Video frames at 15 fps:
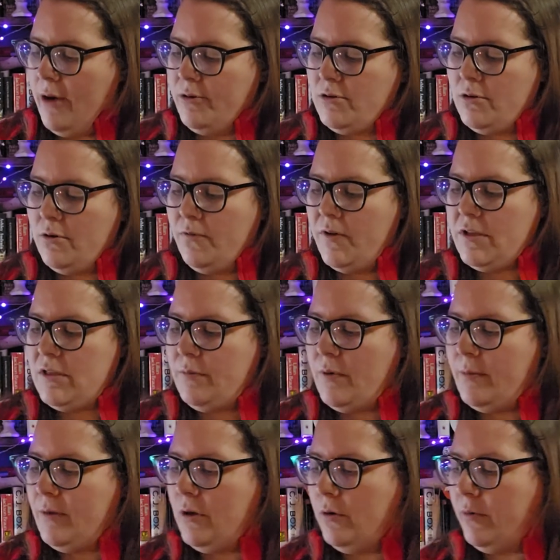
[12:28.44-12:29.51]
It was her face
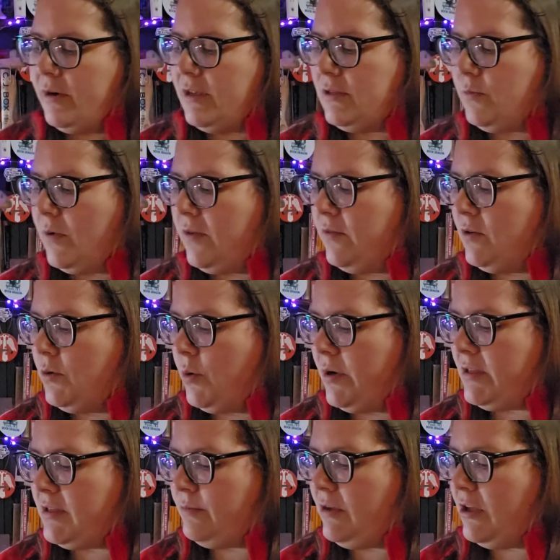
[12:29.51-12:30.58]
above me always, waving
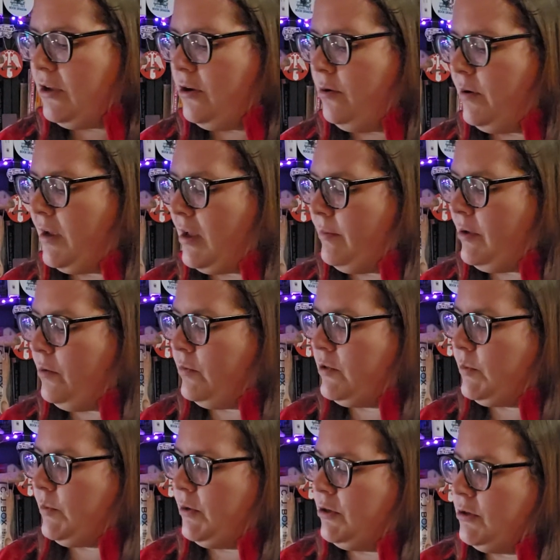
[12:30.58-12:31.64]
toys at me, cooing at me,
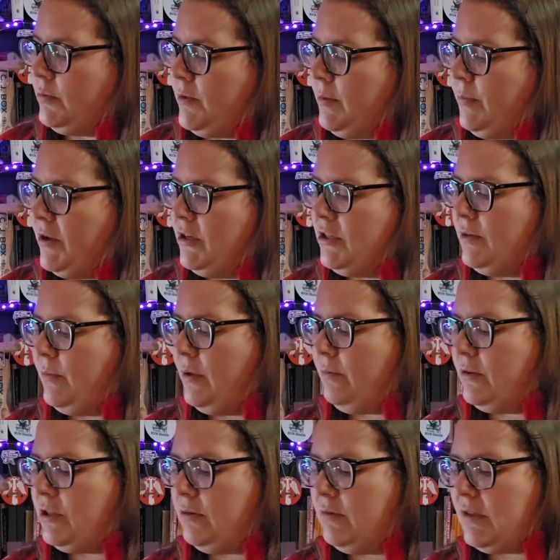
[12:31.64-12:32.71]
whispering to me, pinching me
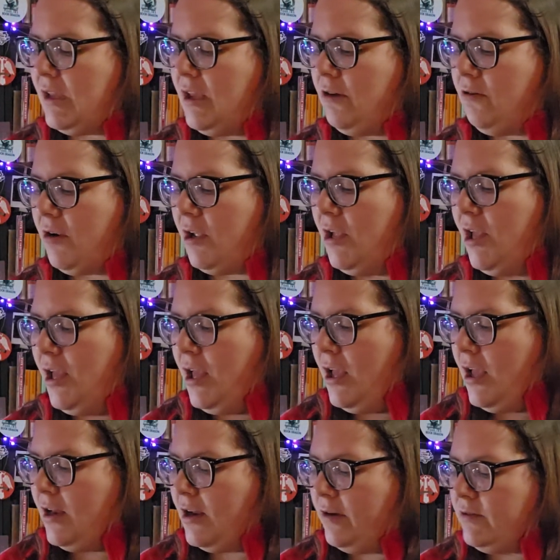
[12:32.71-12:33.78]
when she was angry,
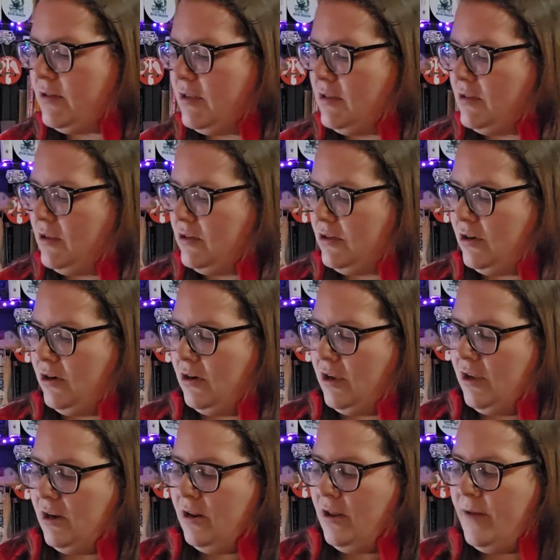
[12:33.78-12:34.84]
and I was the easiest
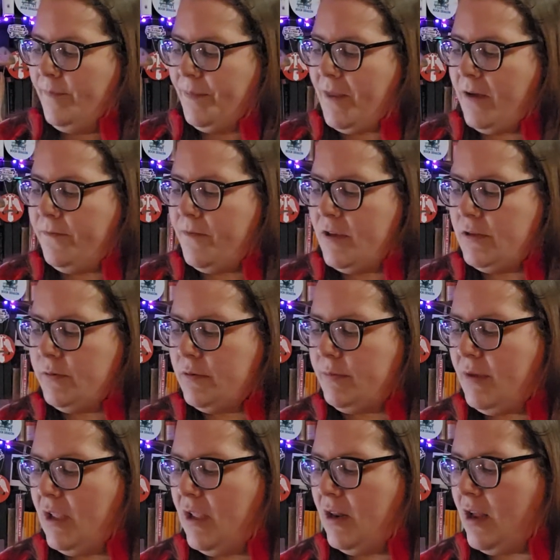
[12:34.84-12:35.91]
target. That face was
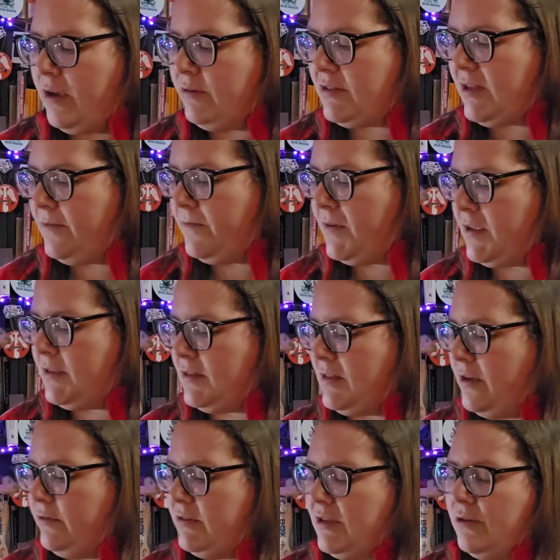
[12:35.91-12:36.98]
me, and I was that face, and
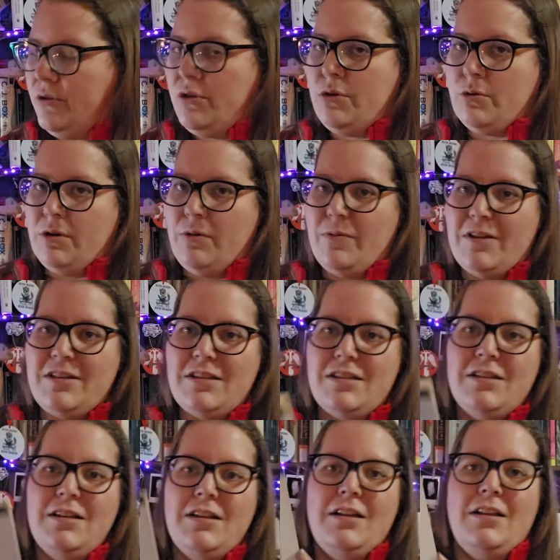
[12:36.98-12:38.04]
that was how the story went.